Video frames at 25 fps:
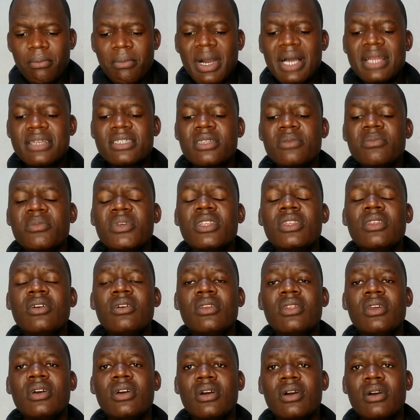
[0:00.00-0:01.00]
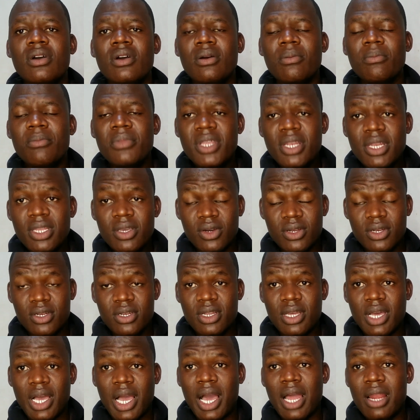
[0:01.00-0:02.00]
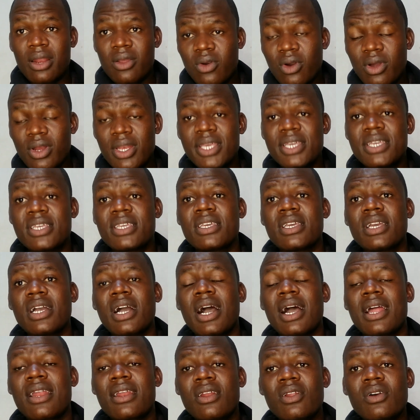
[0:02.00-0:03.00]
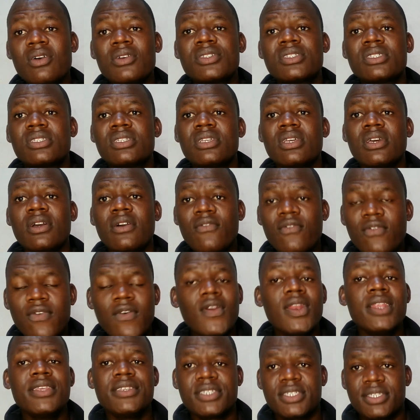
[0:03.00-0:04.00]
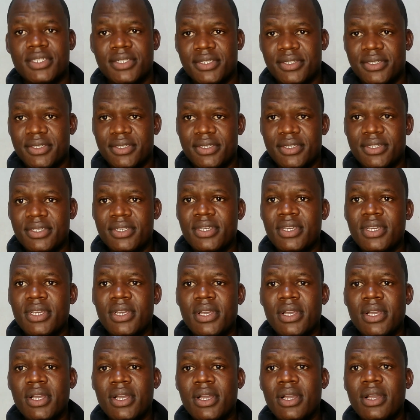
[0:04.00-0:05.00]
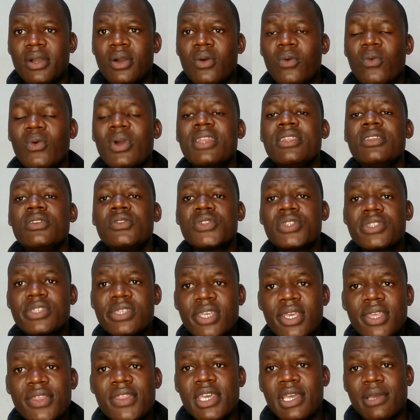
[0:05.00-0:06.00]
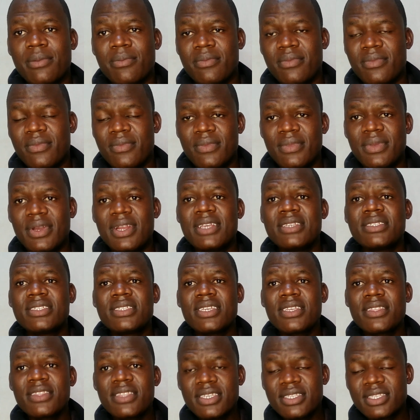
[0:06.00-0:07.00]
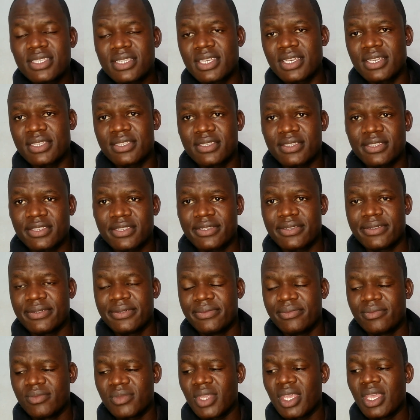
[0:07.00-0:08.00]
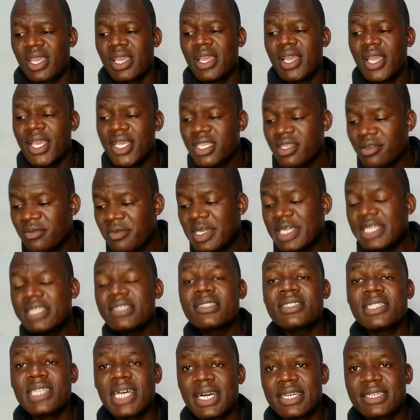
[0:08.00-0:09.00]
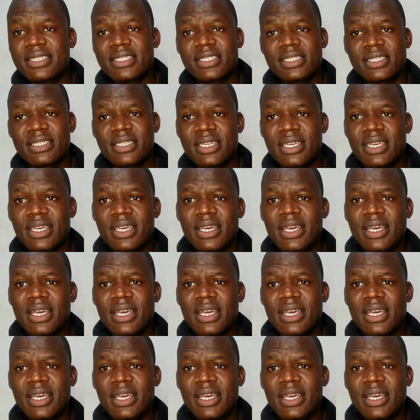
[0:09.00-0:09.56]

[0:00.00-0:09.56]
multi-million alcoholic are not foolish. When you see them raising this case, it means that